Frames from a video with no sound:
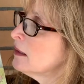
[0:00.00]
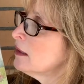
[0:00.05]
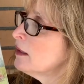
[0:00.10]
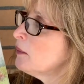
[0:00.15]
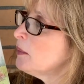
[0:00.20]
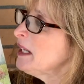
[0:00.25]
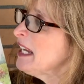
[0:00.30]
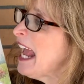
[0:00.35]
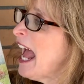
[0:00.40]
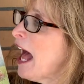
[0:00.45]

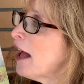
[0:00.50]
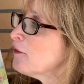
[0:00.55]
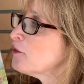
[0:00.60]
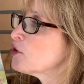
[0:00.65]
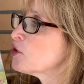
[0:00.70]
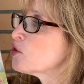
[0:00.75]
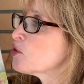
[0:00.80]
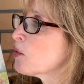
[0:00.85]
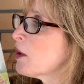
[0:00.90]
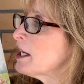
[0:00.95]
We have to
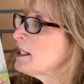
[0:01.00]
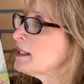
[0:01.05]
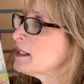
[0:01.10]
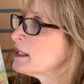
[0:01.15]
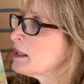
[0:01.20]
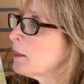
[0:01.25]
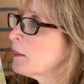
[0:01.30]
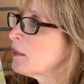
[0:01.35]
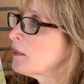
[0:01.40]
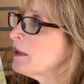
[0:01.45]
try
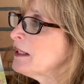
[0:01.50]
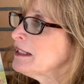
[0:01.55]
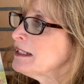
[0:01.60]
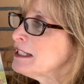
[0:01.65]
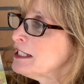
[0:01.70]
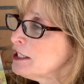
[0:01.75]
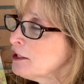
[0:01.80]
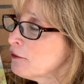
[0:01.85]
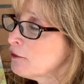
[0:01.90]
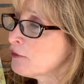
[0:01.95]
something
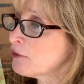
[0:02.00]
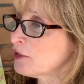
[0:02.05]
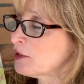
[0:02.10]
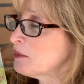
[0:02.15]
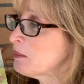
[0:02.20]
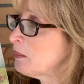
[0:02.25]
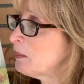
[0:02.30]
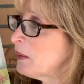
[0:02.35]
different,